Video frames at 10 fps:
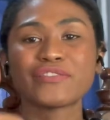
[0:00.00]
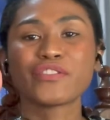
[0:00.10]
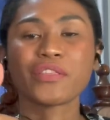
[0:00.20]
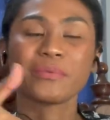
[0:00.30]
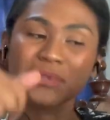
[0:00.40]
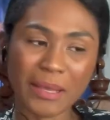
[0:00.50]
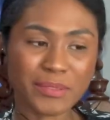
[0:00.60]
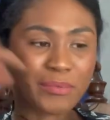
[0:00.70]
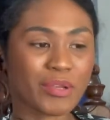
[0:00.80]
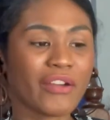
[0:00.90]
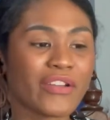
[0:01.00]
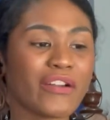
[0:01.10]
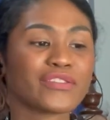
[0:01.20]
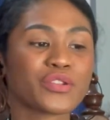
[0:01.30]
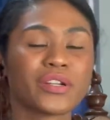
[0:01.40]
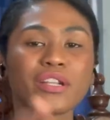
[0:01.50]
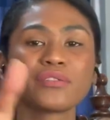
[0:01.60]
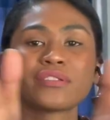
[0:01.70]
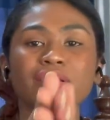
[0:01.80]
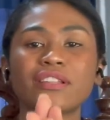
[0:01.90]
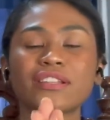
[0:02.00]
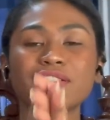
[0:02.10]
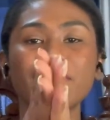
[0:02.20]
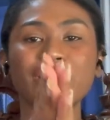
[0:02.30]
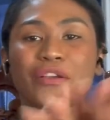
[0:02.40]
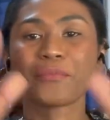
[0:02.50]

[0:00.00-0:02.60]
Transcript: video a thumbs up, subscribe if you haven't already. I'll see you in the next video.